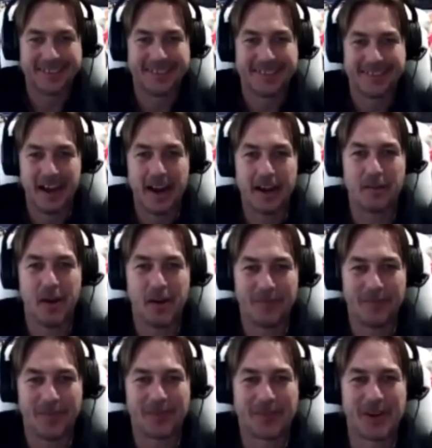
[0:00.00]
And
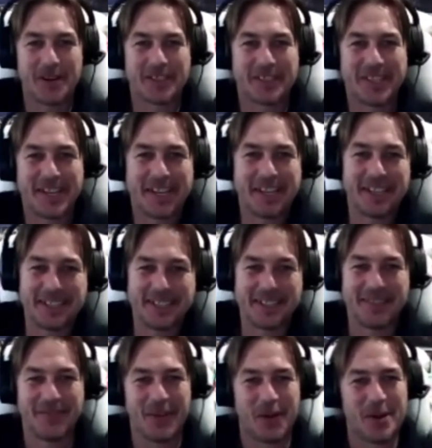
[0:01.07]
I've got a sneaky listen to
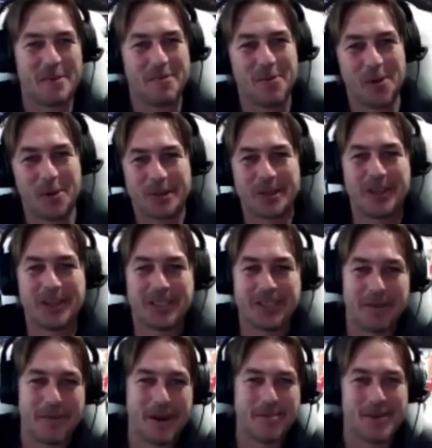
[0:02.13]
volume 4 too, so
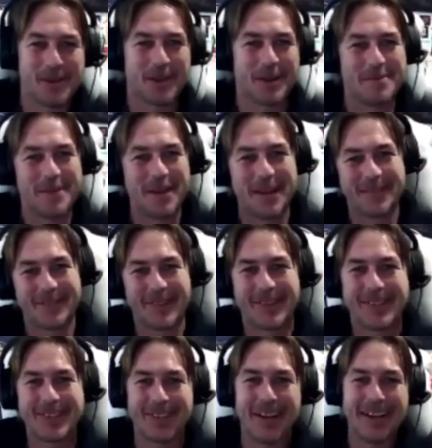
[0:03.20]
people are going to be in for a
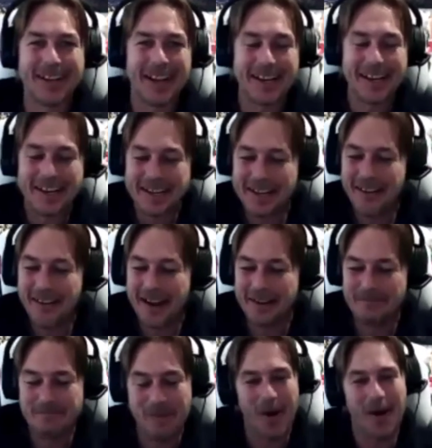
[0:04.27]
treat. They need to go out and
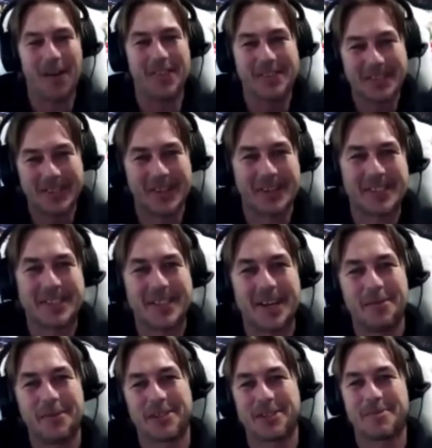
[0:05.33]
buy this kind of stuff
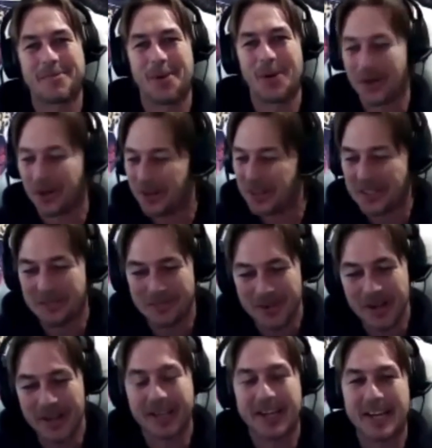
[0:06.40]
and support it, because it
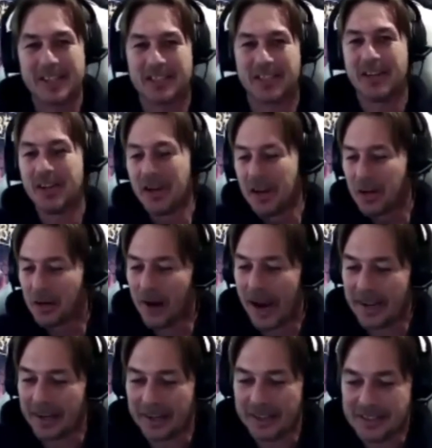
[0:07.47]
really is a great
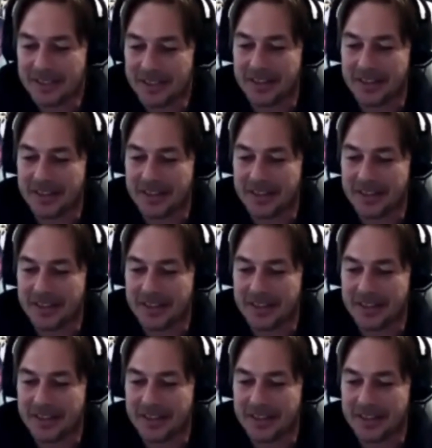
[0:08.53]
listen.